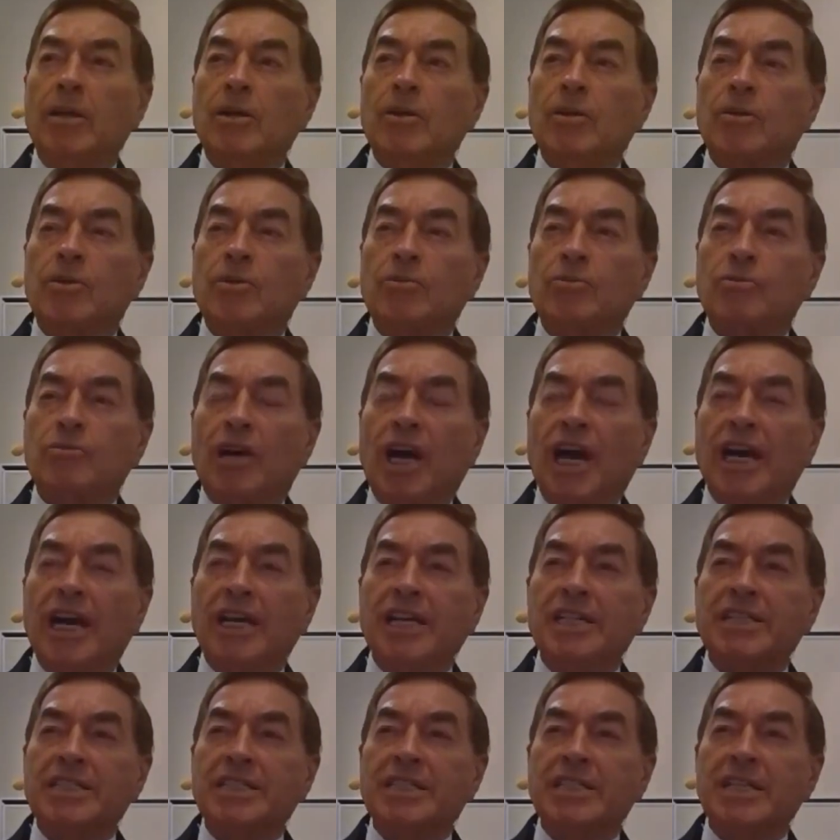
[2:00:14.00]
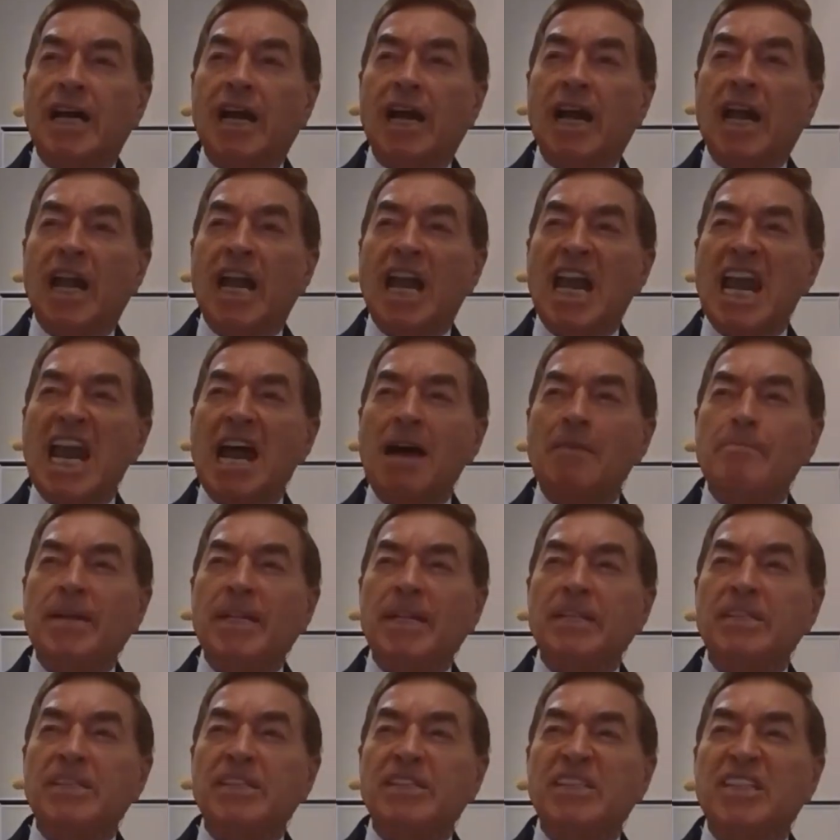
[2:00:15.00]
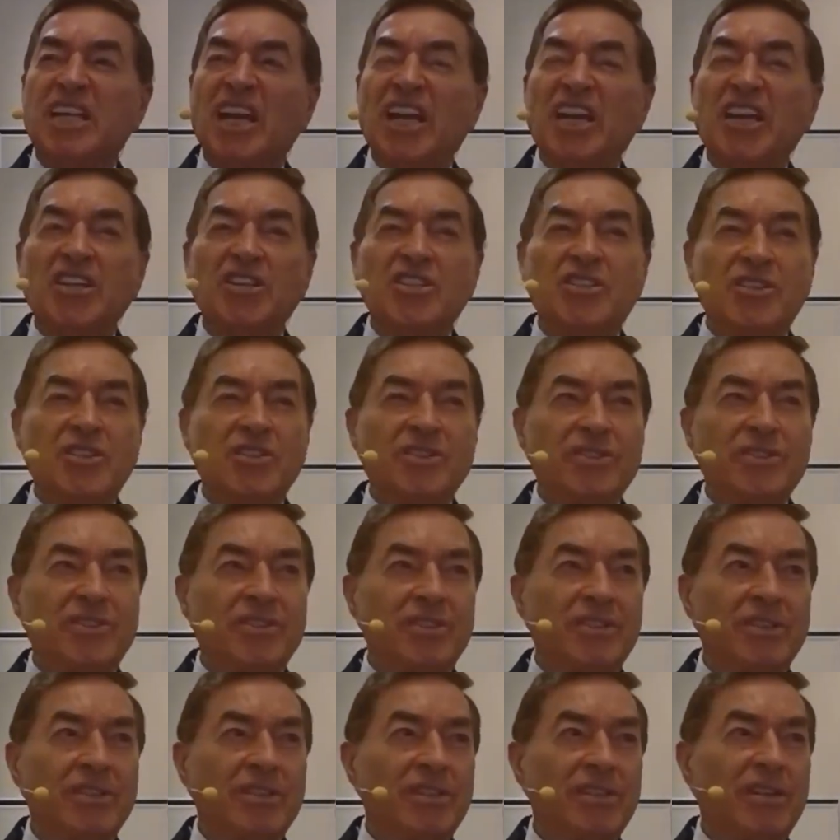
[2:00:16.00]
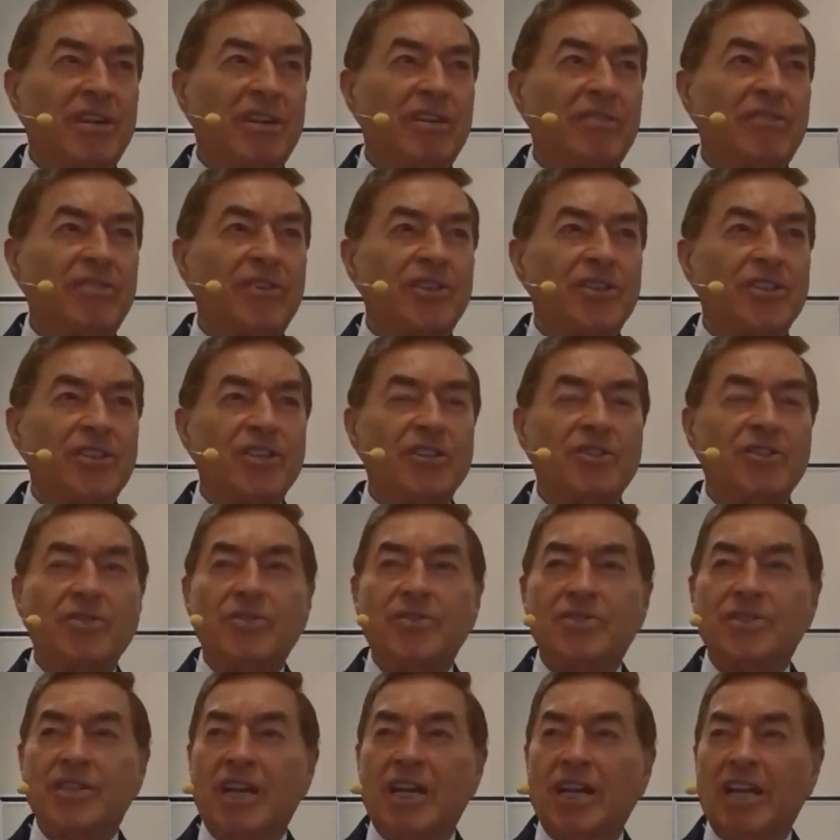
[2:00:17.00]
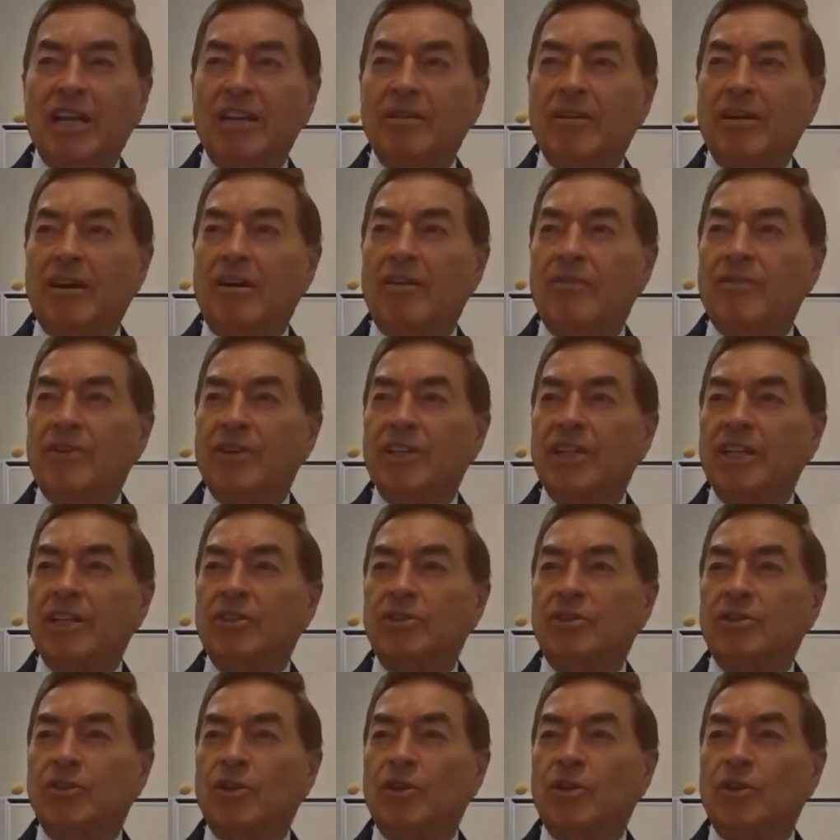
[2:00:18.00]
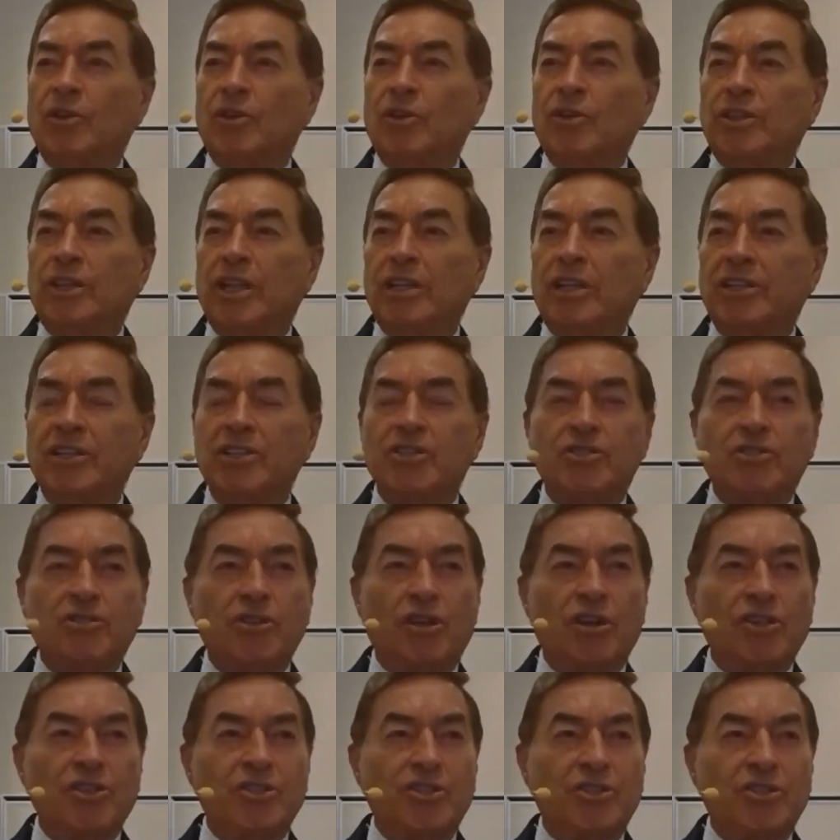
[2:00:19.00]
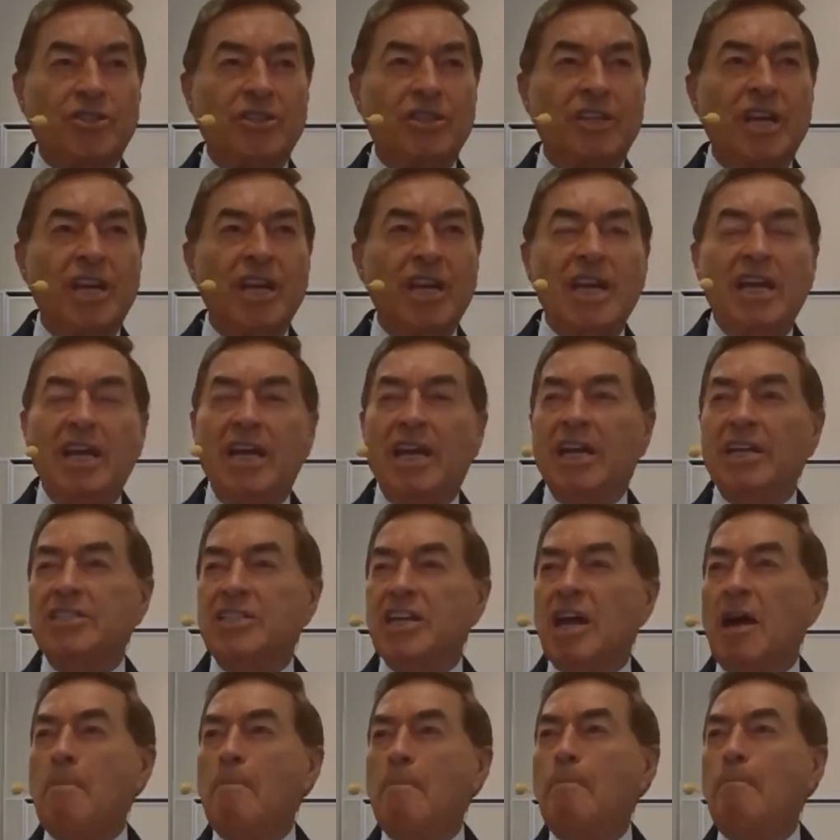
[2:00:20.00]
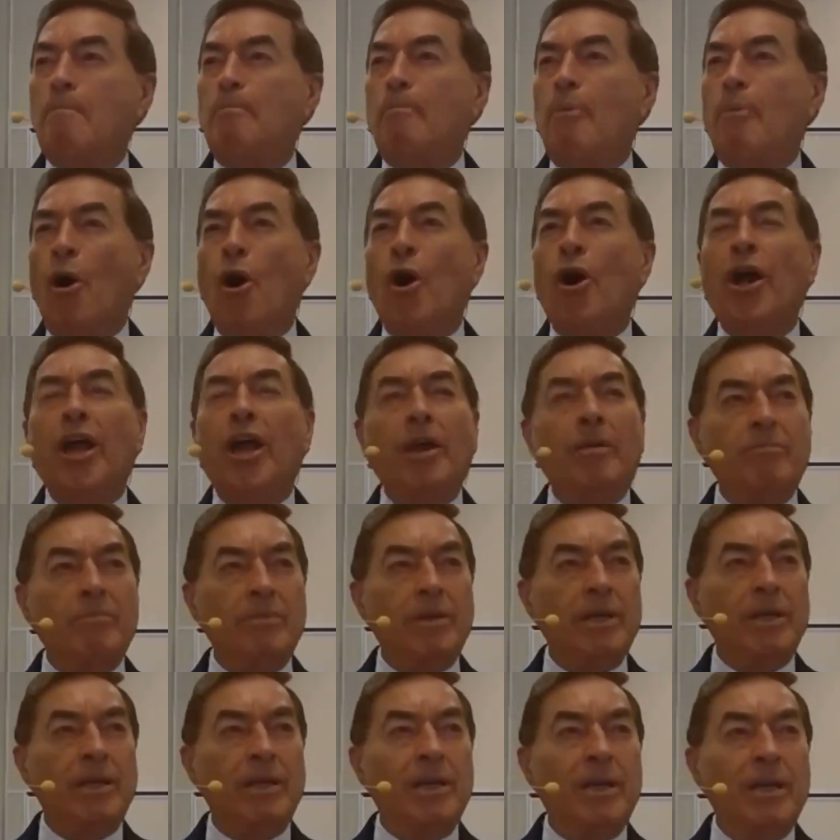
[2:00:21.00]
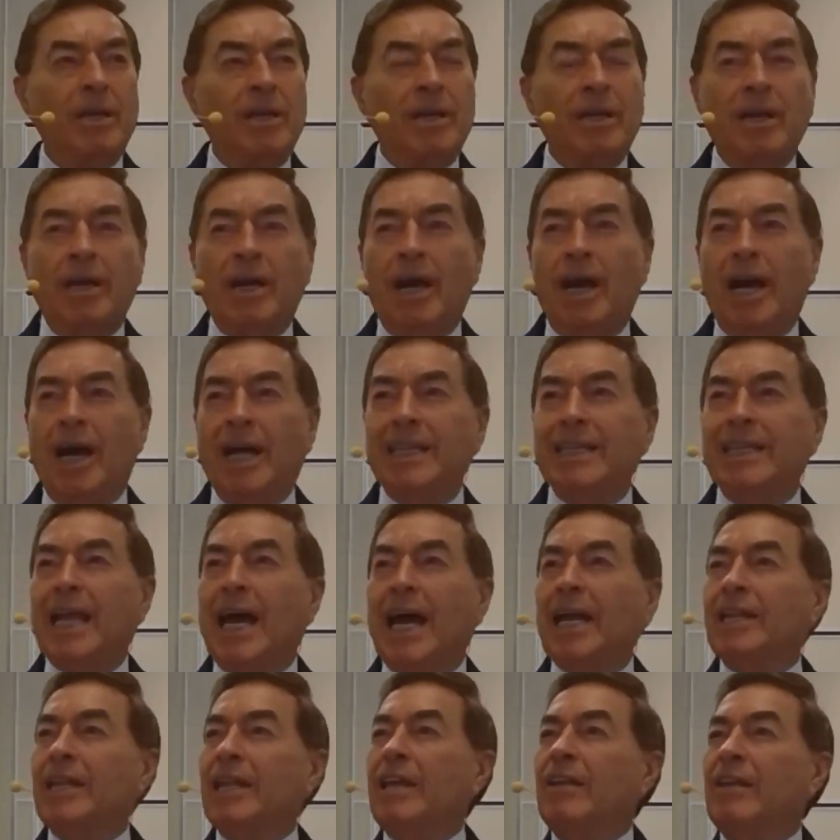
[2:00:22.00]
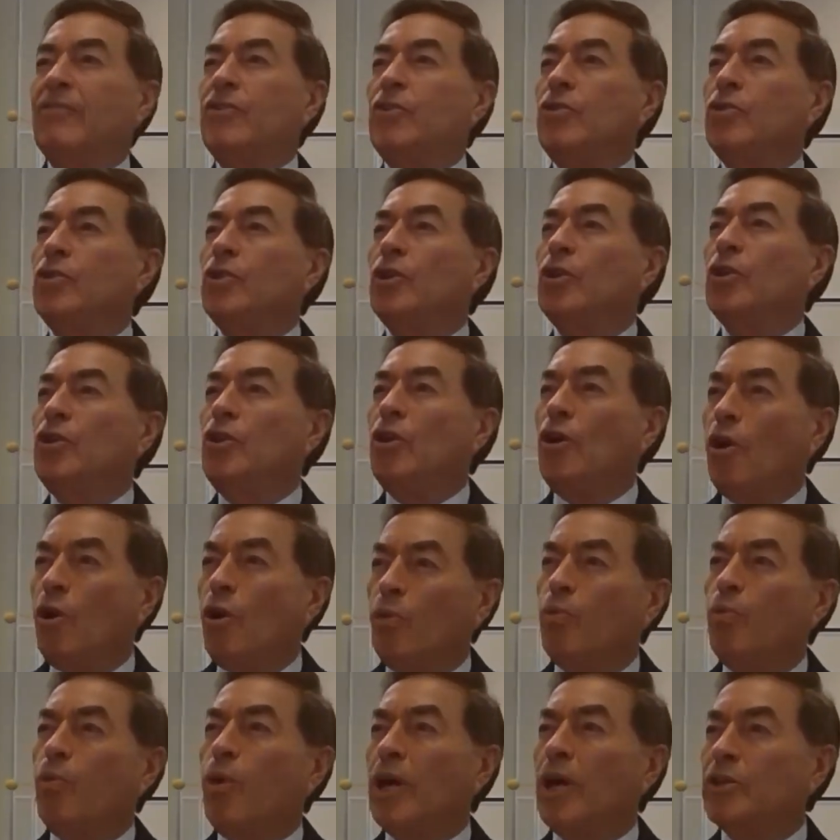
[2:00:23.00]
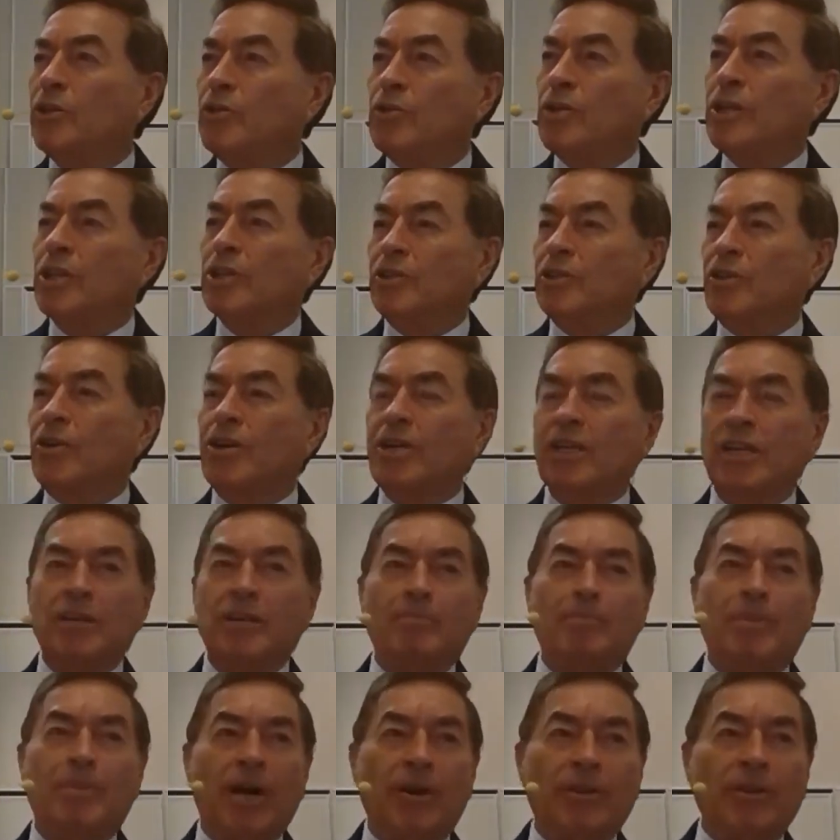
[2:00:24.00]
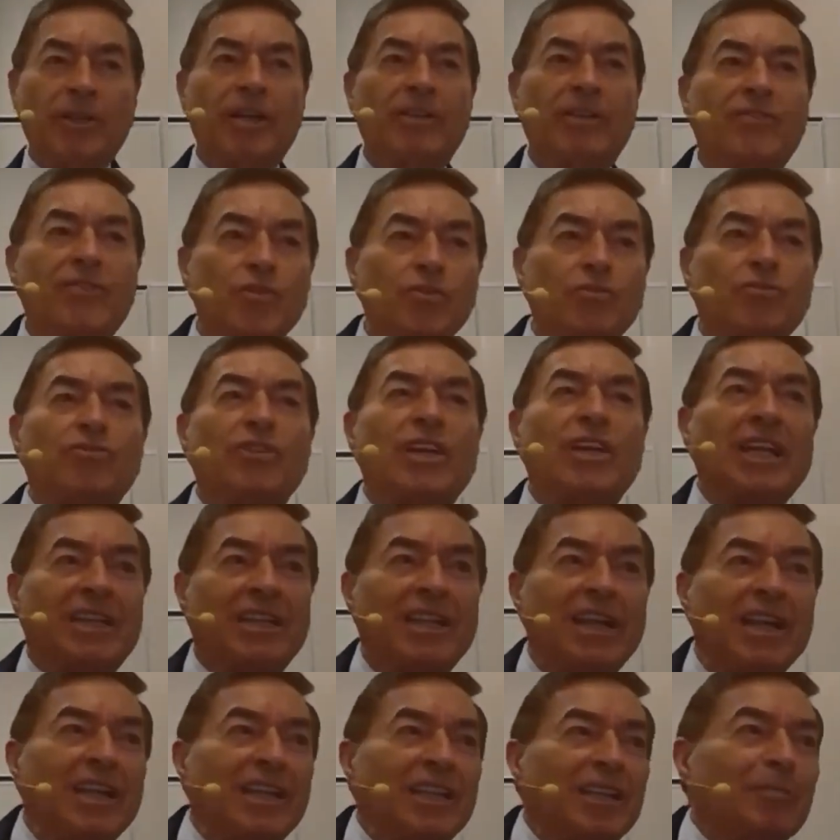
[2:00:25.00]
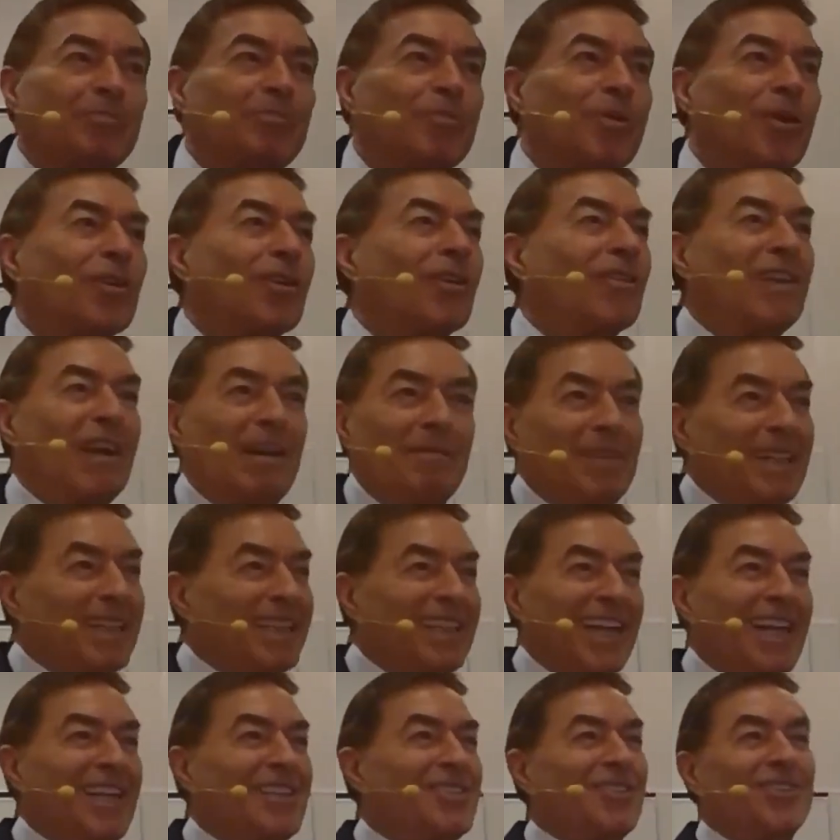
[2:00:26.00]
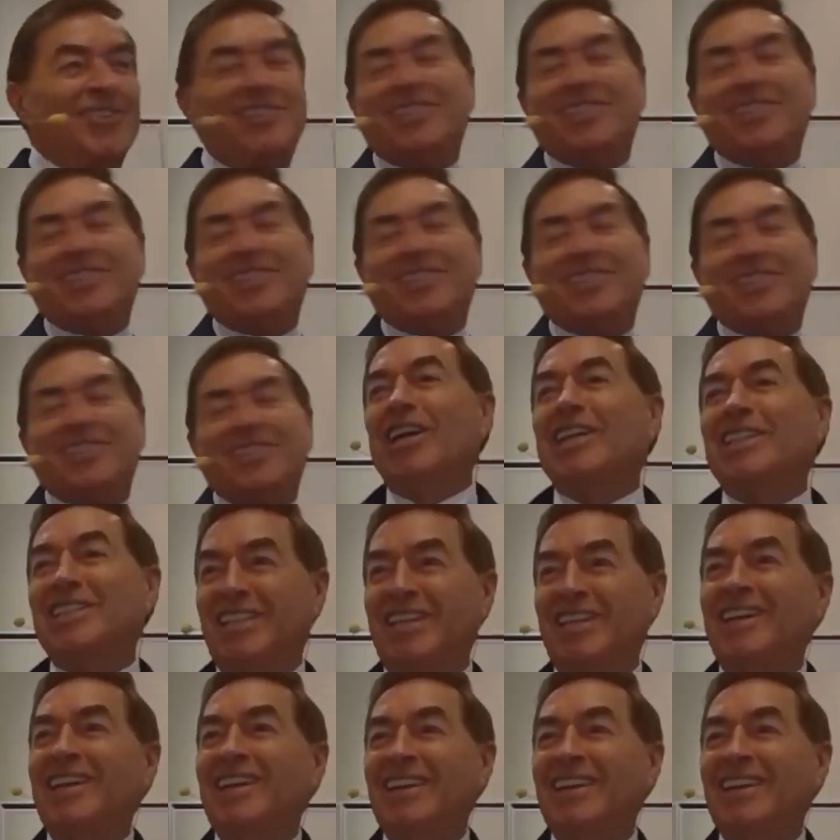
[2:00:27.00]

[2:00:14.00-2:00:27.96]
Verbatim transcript: cries a lamentation over Jerusalem, over the total destruction, is a poem uh, that if you don't know what you are talking about, if you read the book of Lamentations and you don't rest,